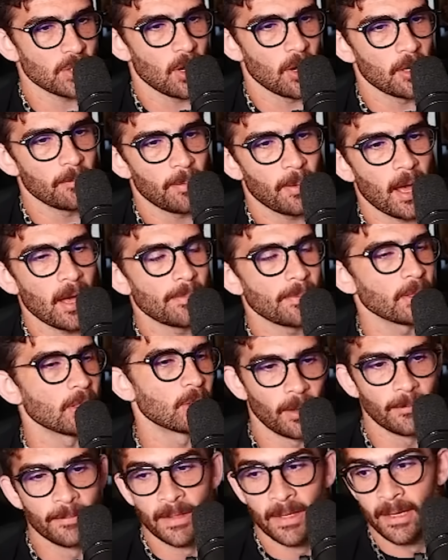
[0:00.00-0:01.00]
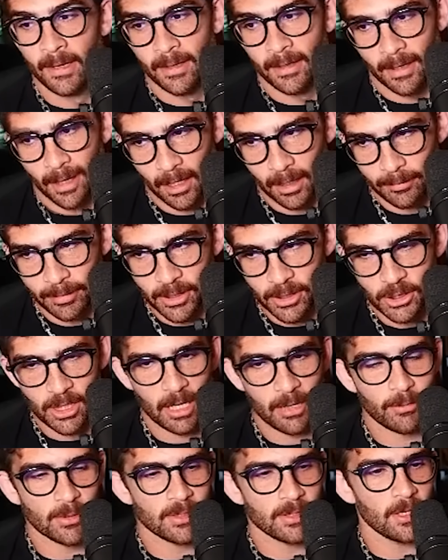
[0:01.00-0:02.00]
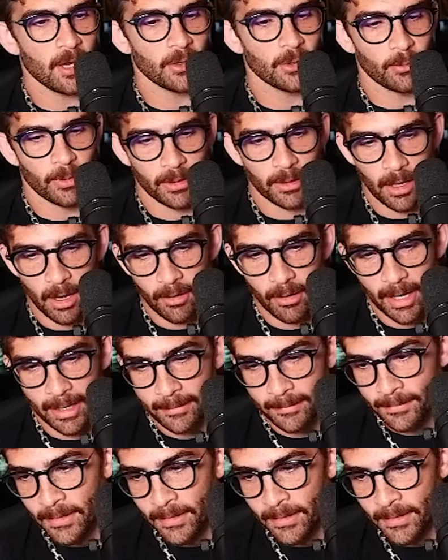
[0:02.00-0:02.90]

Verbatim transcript: unpopular LBJ was the other one. All right.